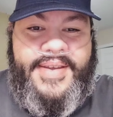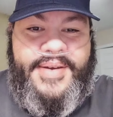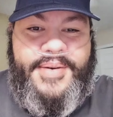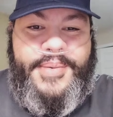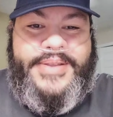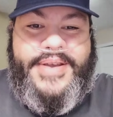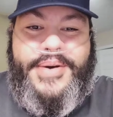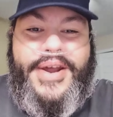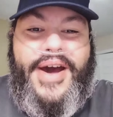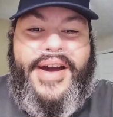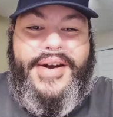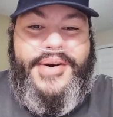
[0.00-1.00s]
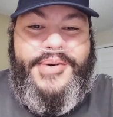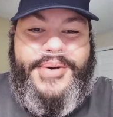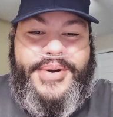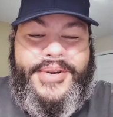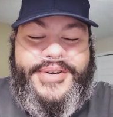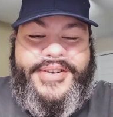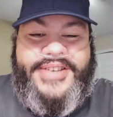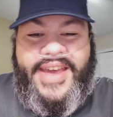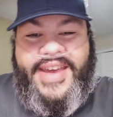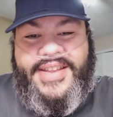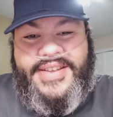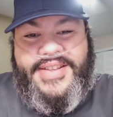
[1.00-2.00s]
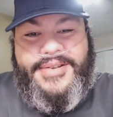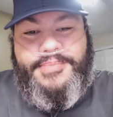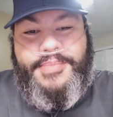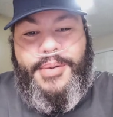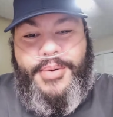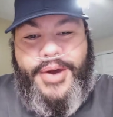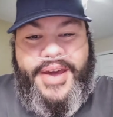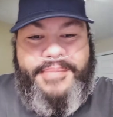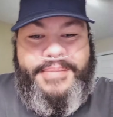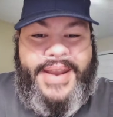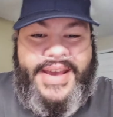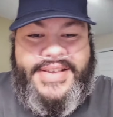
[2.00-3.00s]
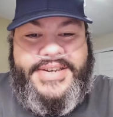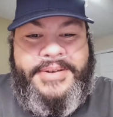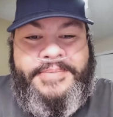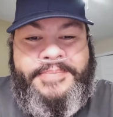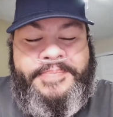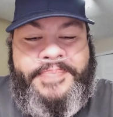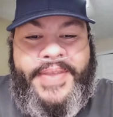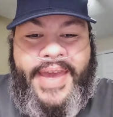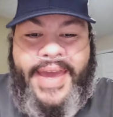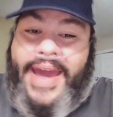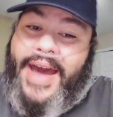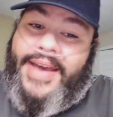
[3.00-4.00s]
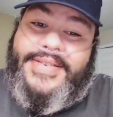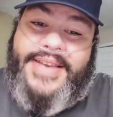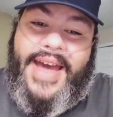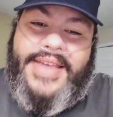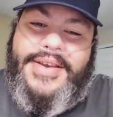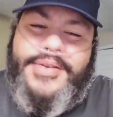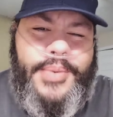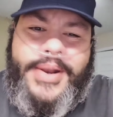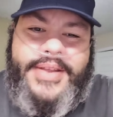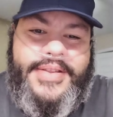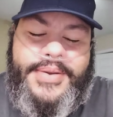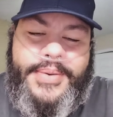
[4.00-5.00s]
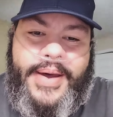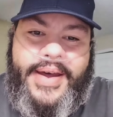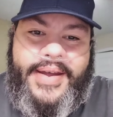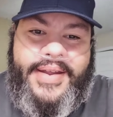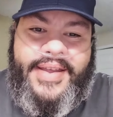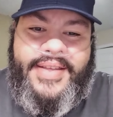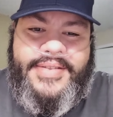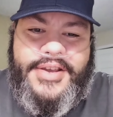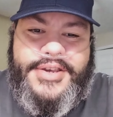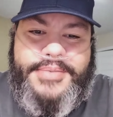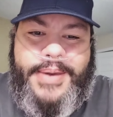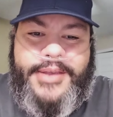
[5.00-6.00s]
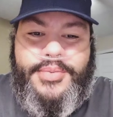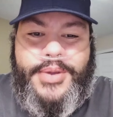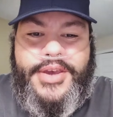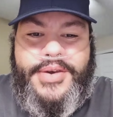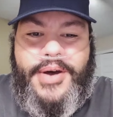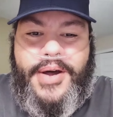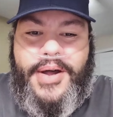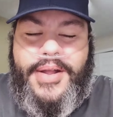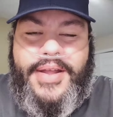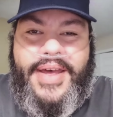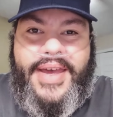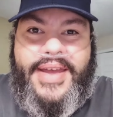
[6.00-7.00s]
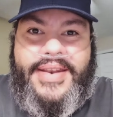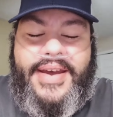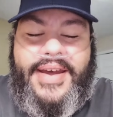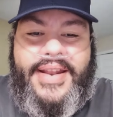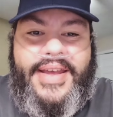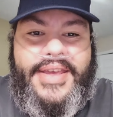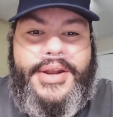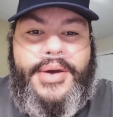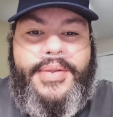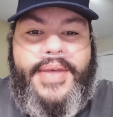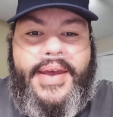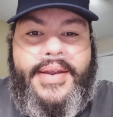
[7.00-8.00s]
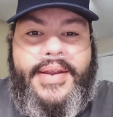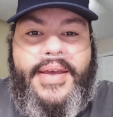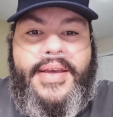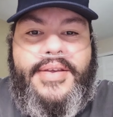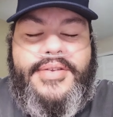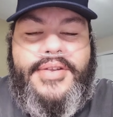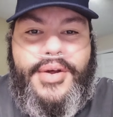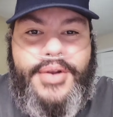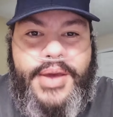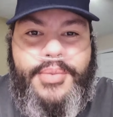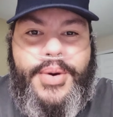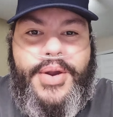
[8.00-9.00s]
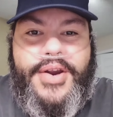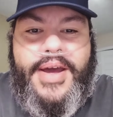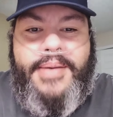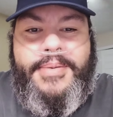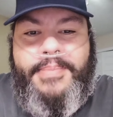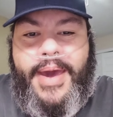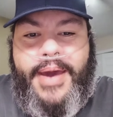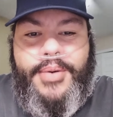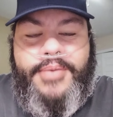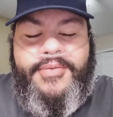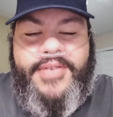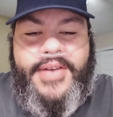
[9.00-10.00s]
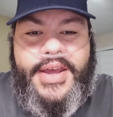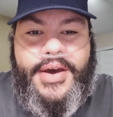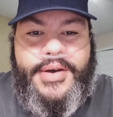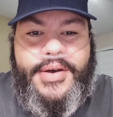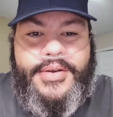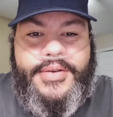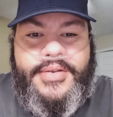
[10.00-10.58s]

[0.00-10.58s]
What's going on, co-rollers? Hey, this is Poor Boy coming at you. Hey guys, I just wanted to touch base with you all and let you know that slowly we are coming back with videos,